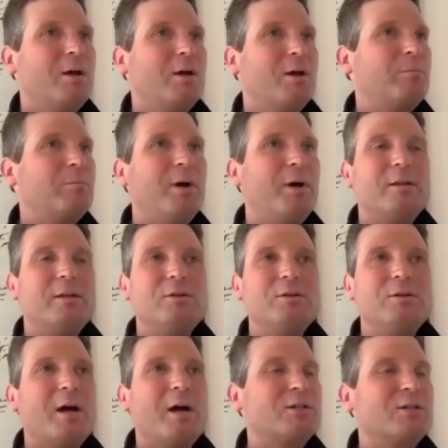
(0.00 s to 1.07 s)
But
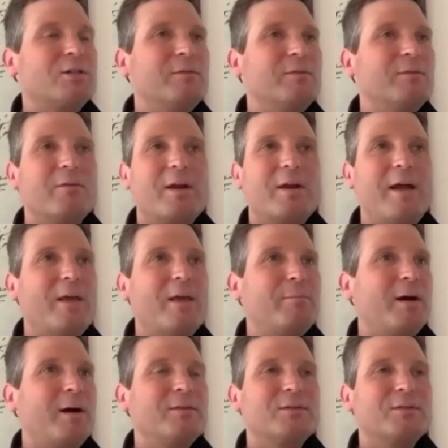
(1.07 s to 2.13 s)
I should have never had that
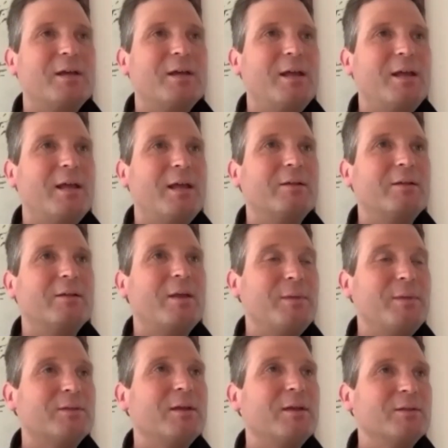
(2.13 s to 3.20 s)
mindset. And let
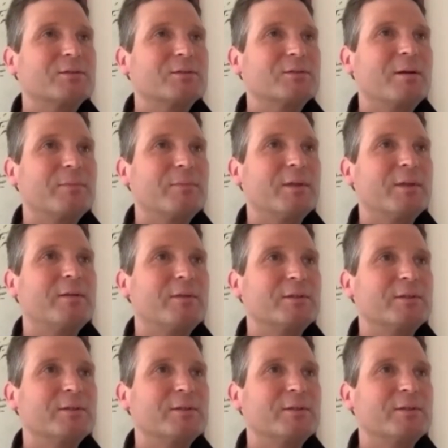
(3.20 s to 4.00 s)
me tell you something, the